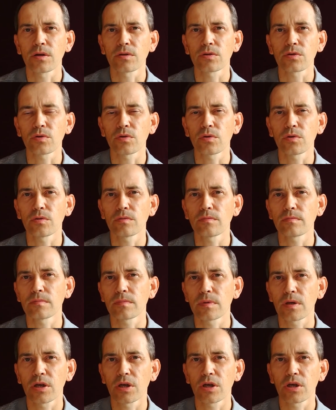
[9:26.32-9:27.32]
to
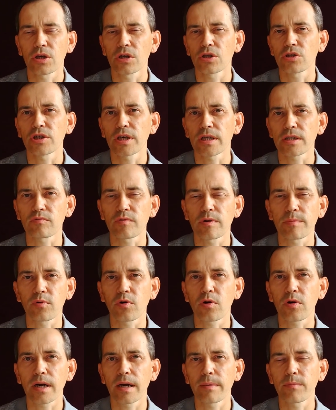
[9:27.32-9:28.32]
just
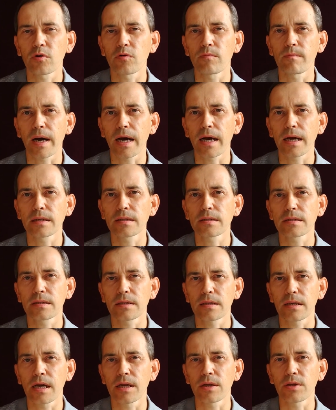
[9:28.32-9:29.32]
reprogram your mind
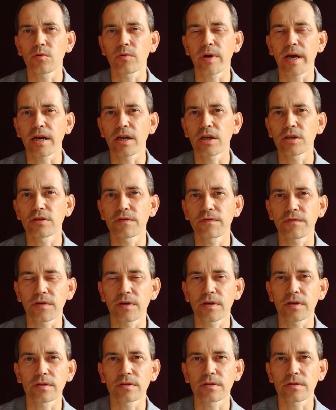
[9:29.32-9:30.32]
and your energy
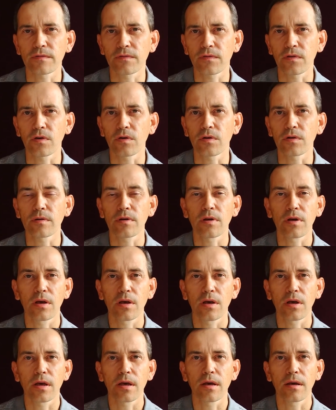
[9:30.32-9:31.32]
field for
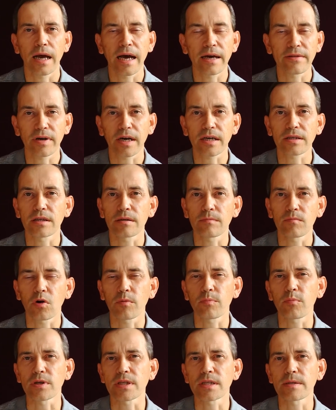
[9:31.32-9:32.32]
attracting
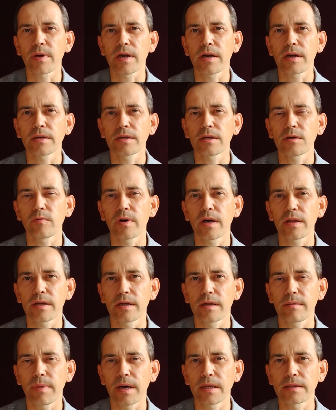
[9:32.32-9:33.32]
more prosperity, wealth
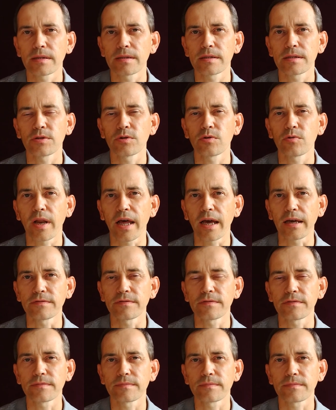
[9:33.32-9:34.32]
and abundance in your
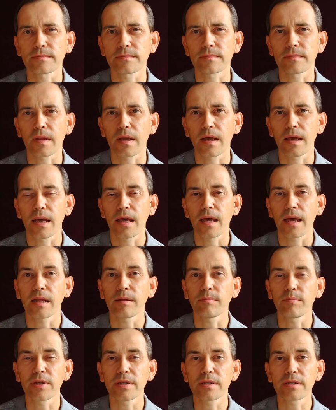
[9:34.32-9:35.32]
life.
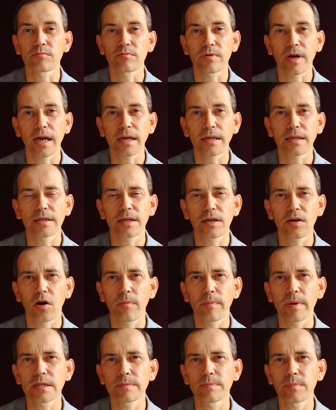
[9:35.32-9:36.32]
And please write in the
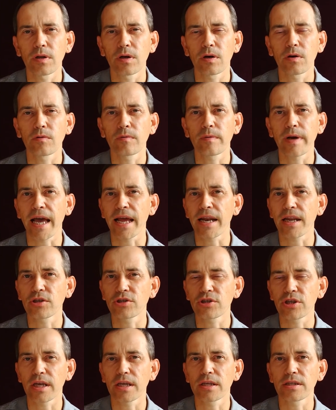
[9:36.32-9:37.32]
comments below any
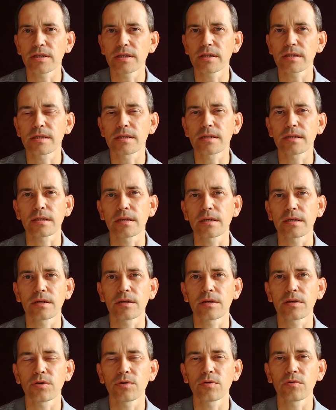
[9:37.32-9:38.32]
changes
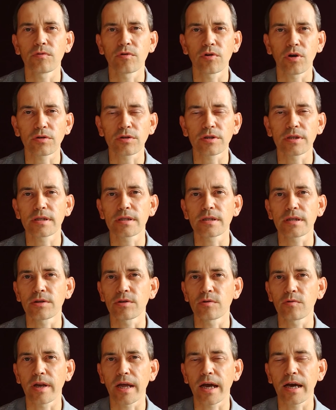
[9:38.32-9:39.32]
uh, you noticed in
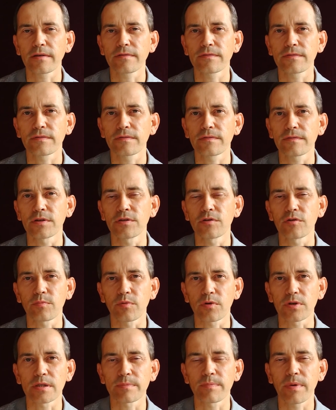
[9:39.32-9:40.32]
your life, in your
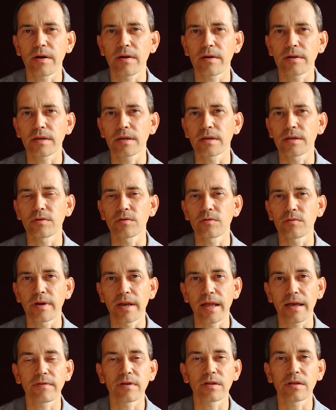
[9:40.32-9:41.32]
prosperity, in your
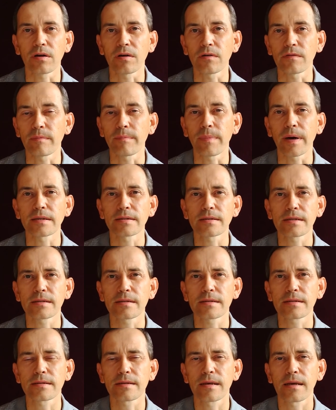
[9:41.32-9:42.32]
level of
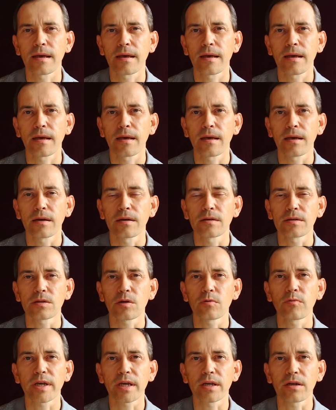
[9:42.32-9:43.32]
abundance,
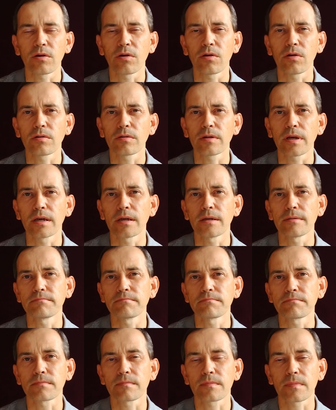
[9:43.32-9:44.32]
so we can all
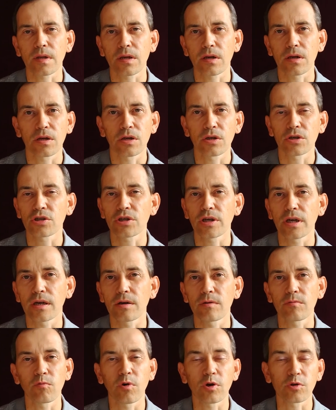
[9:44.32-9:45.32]
um,
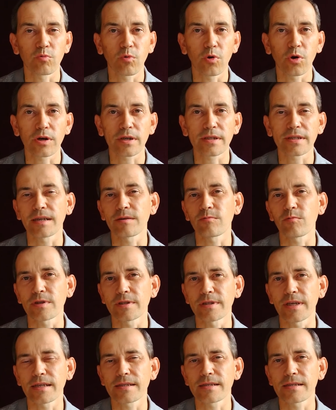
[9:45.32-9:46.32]
share what works and
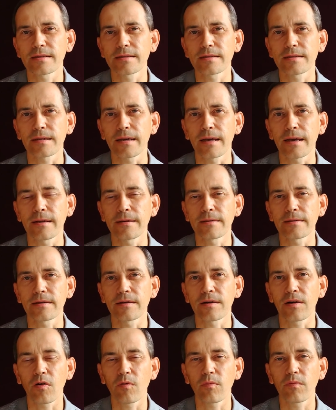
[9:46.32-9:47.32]
what doesn't and
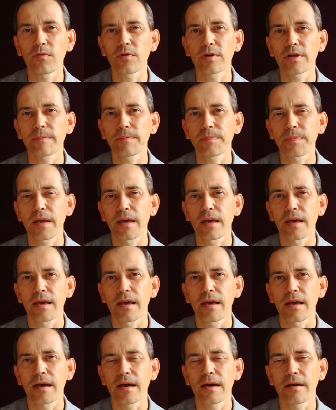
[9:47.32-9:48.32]
uh, hopefully
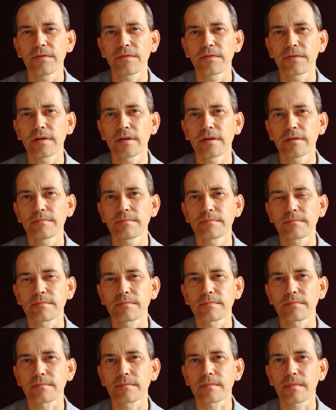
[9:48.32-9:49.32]
have um,
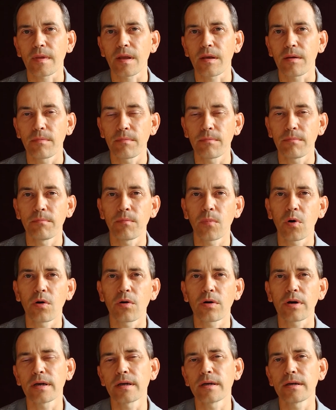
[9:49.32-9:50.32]

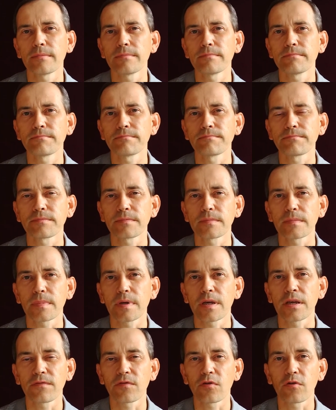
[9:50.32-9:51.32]
more um,
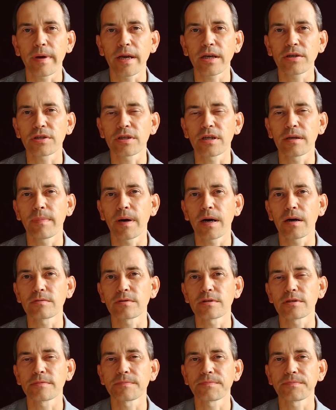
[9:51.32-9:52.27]
information about